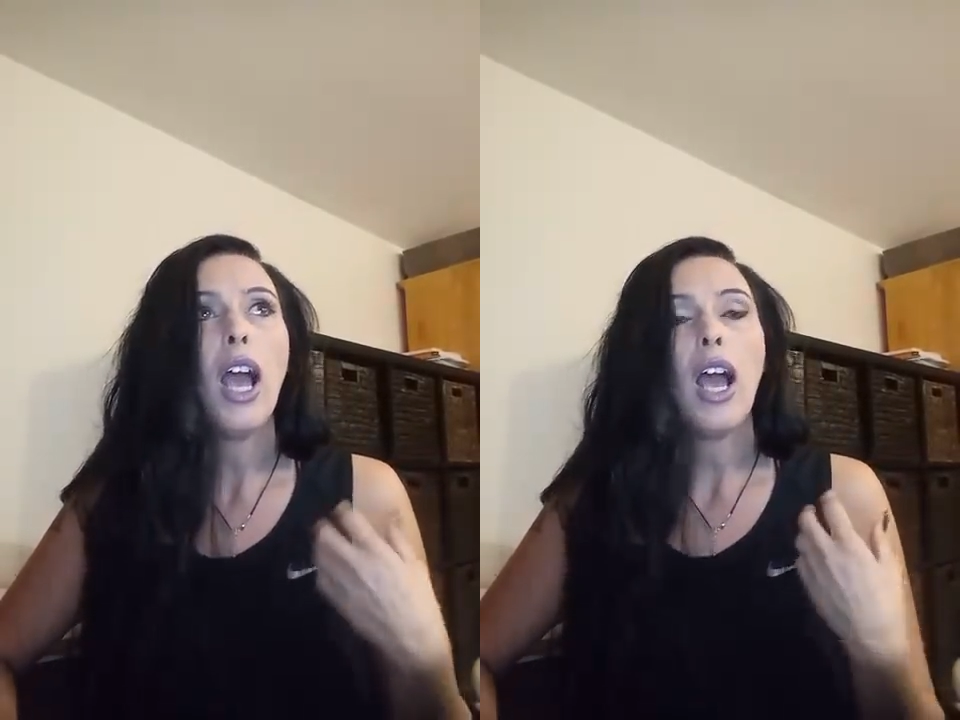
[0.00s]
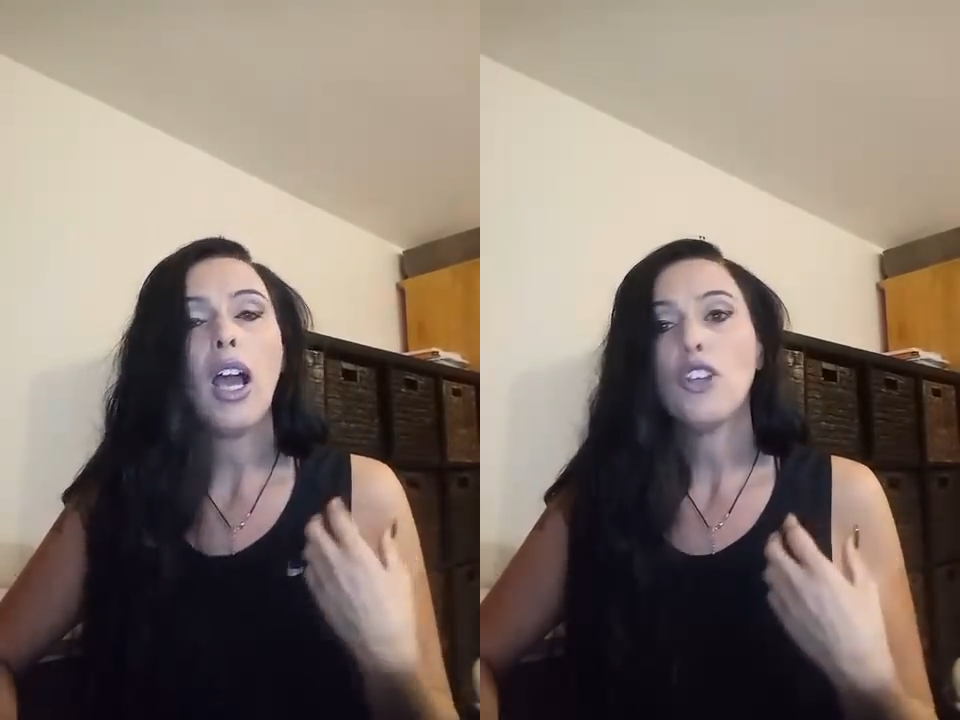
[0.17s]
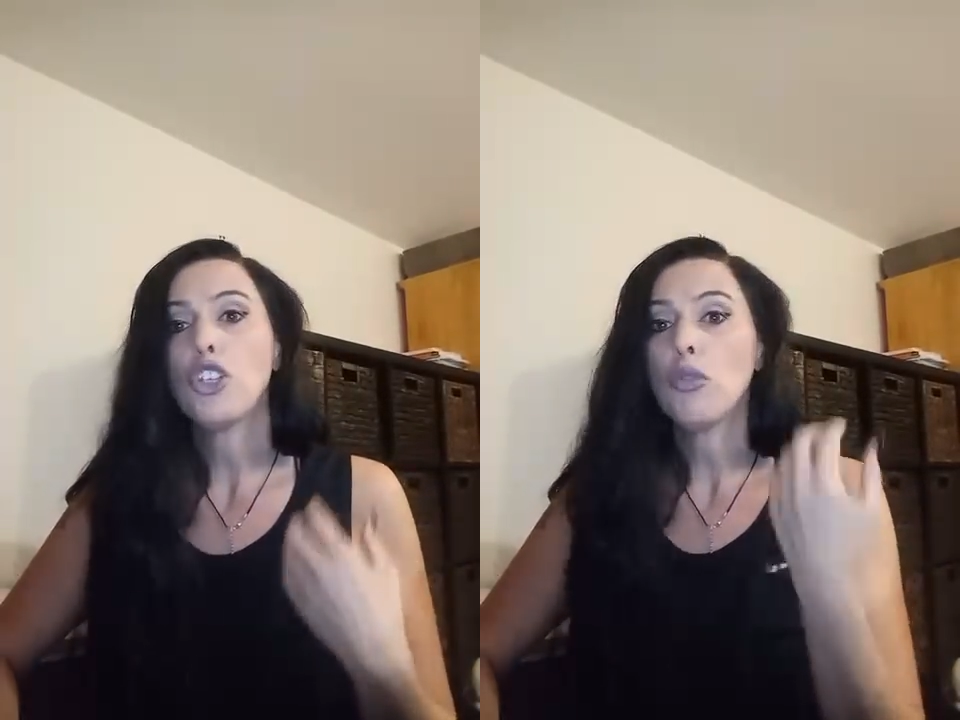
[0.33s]

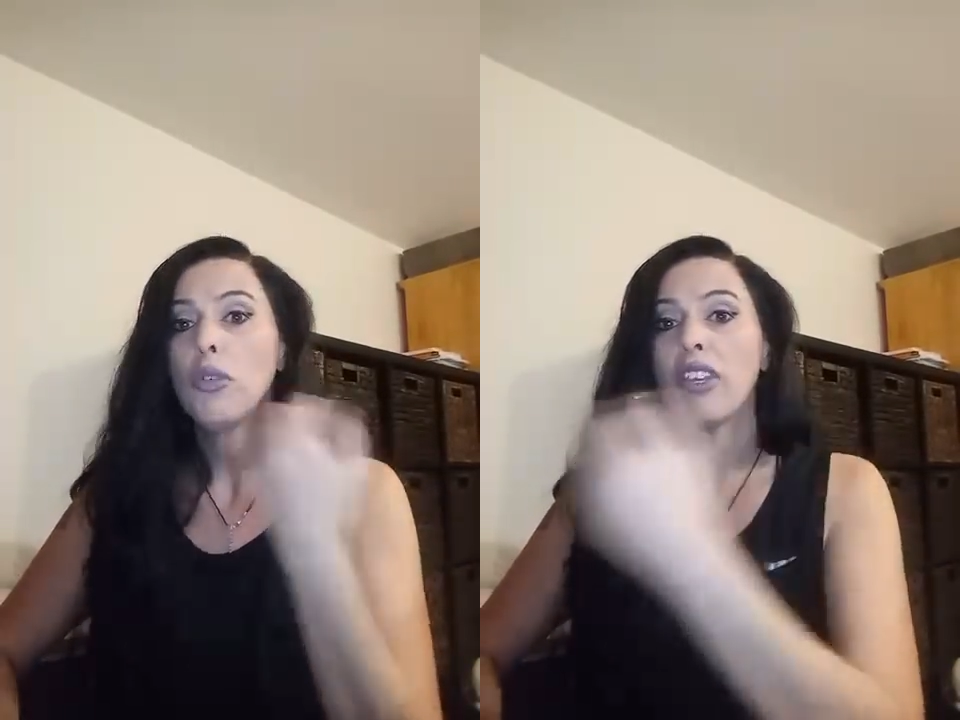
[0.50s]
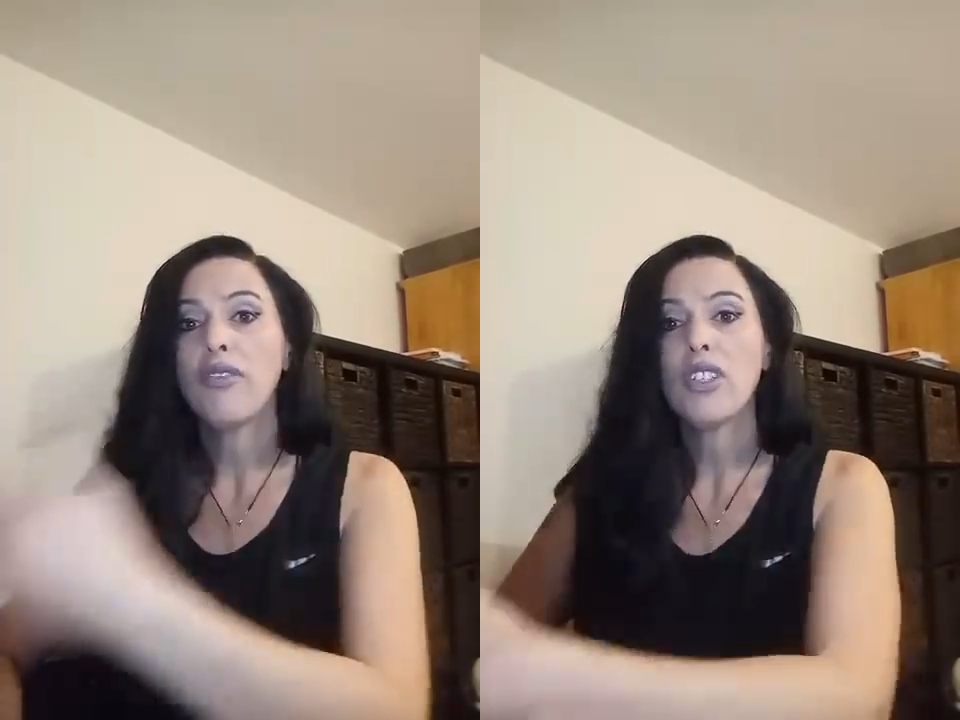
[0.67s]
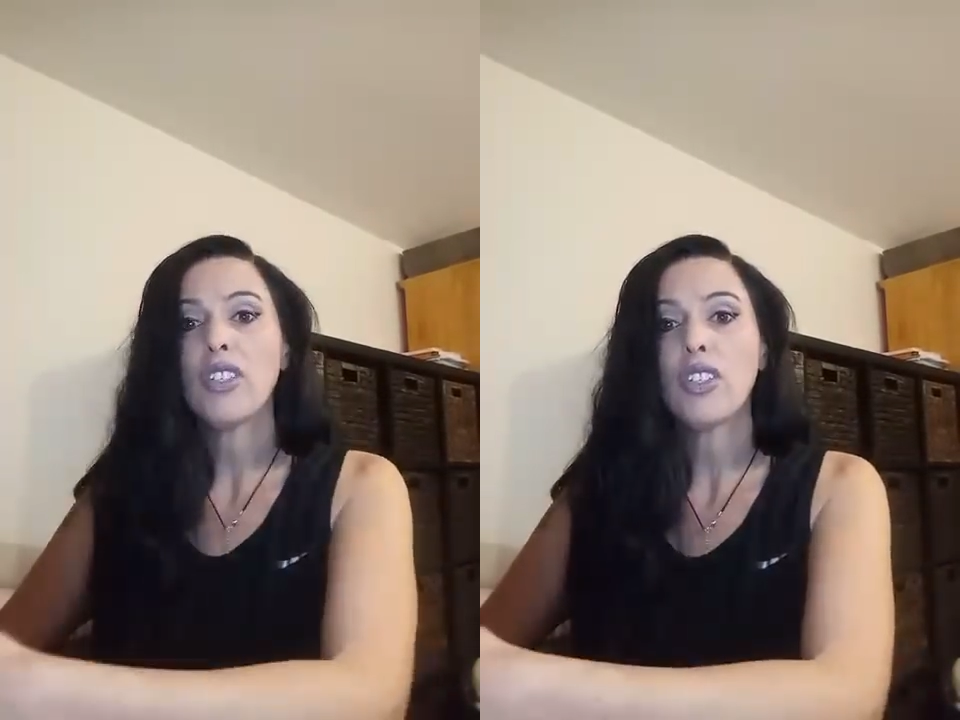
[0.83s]
uh, to a
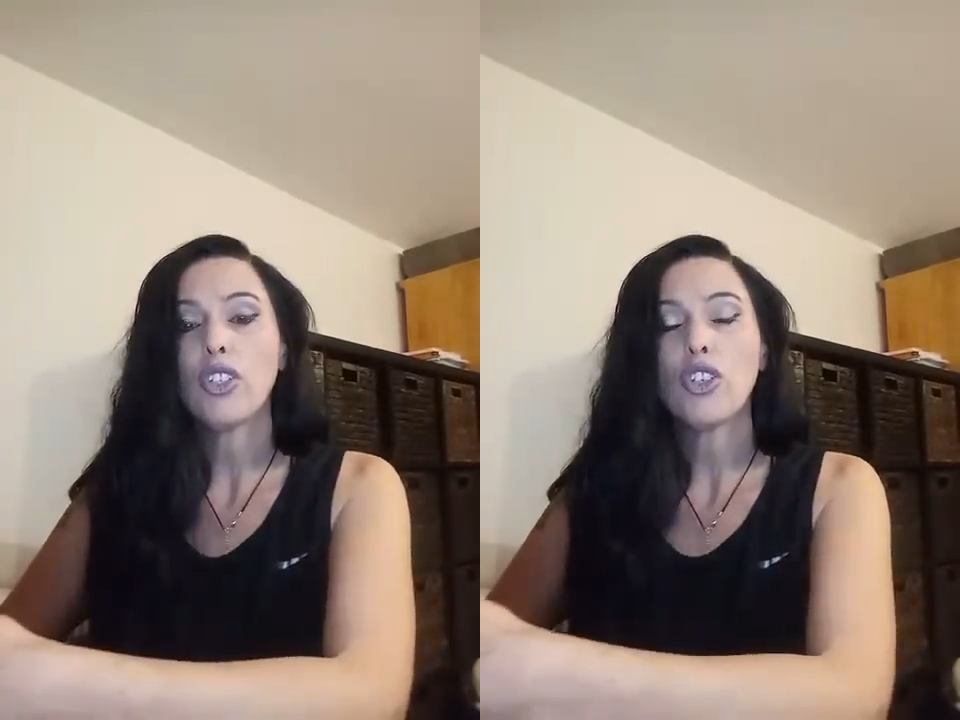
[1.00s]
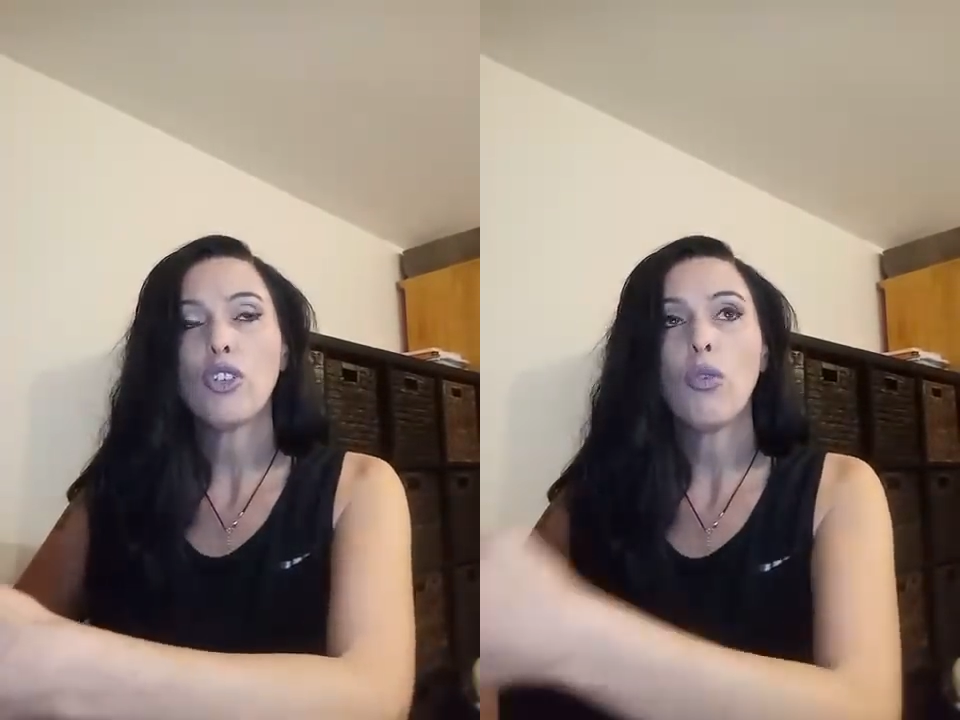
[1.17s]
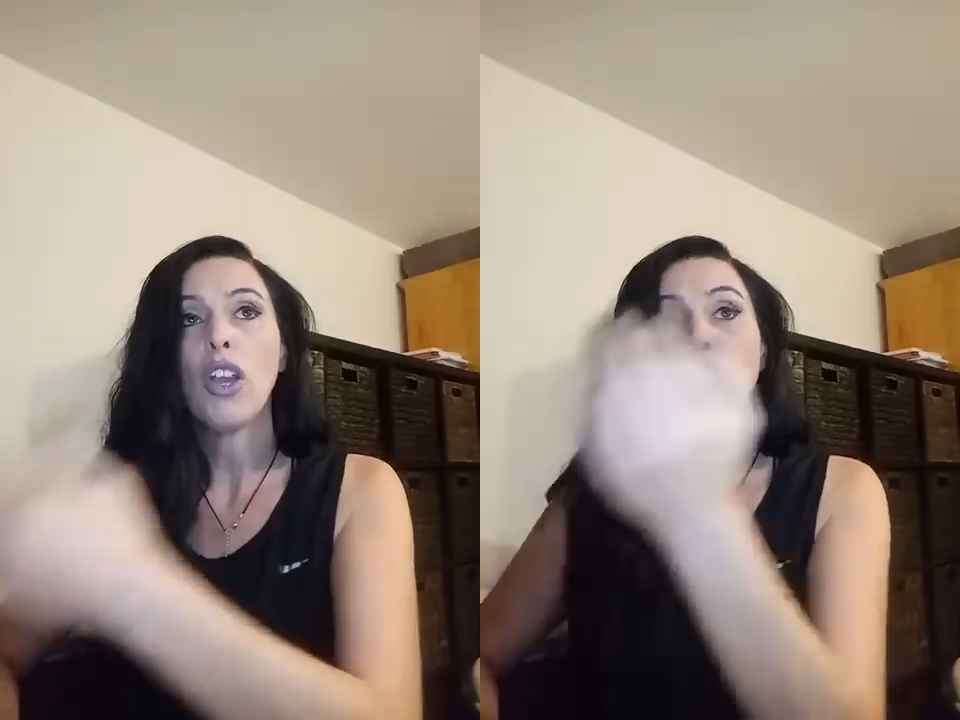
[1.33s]
given
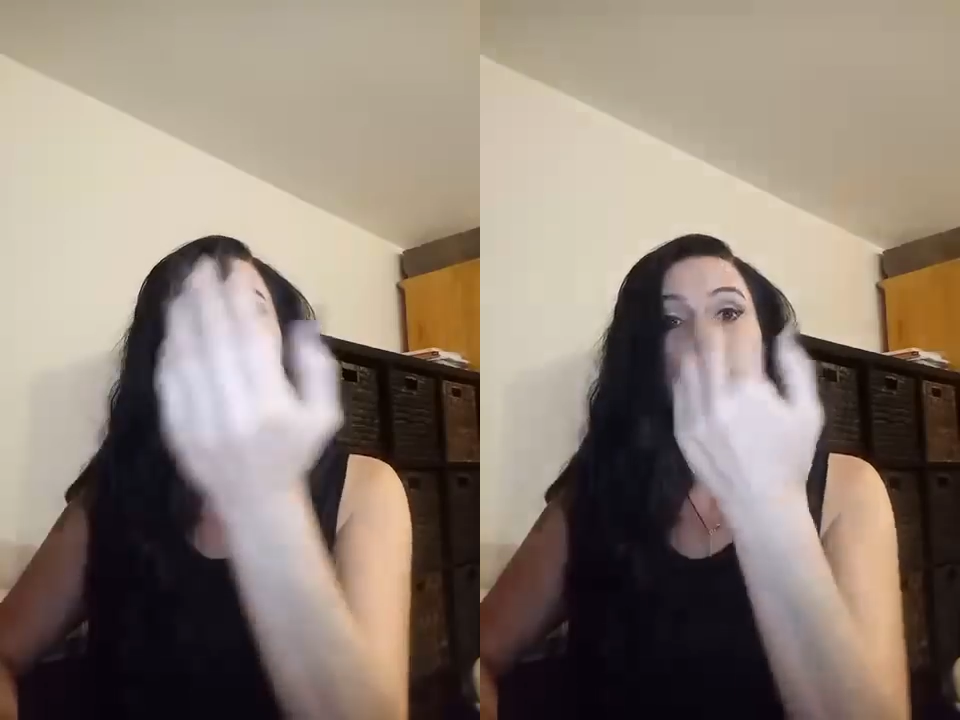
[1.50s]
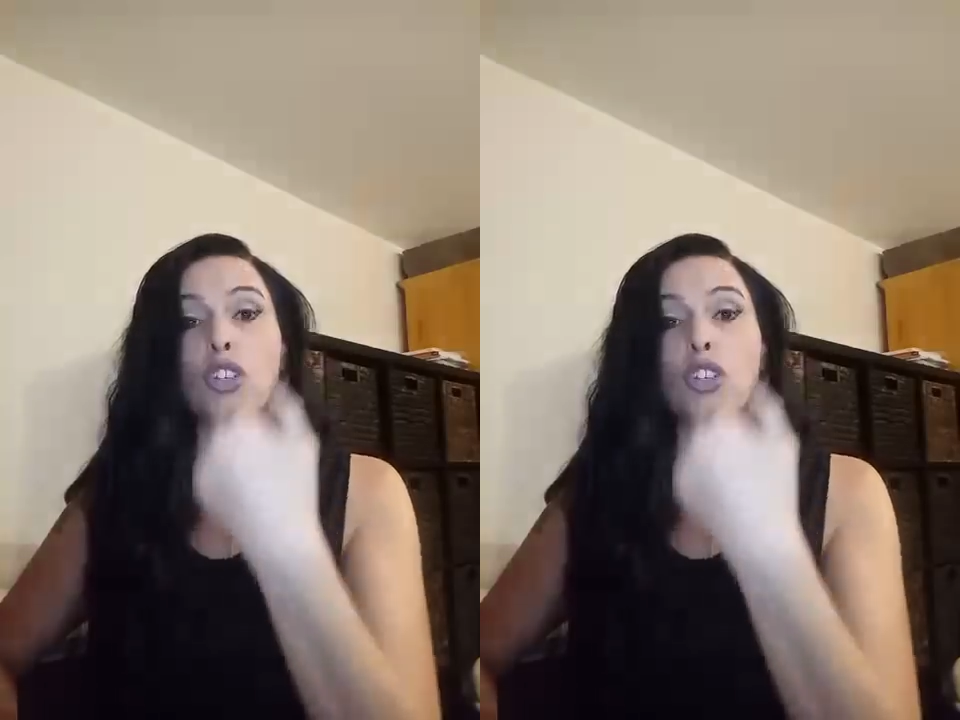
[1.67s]
situation,